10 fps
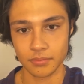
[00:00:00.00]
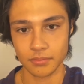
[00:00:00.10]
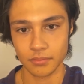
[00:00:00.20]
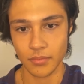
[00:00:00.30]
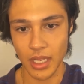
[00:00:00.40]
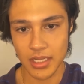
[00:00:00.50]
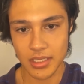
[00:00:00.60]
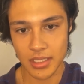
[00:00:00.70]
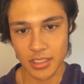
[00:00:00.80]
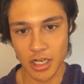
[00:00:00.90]
I see
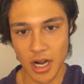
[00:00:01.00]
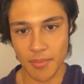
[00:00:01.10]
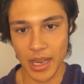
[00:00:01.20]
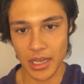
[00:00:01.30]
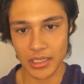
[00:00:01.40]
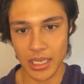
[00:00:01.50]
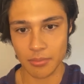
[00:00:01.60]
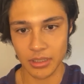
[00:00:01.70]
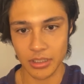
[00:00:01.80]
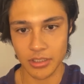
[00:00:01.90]
Jeremiah unable
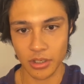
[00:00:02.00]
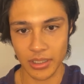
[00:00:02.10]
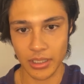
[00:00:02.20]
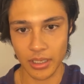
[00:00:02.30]
to join, though.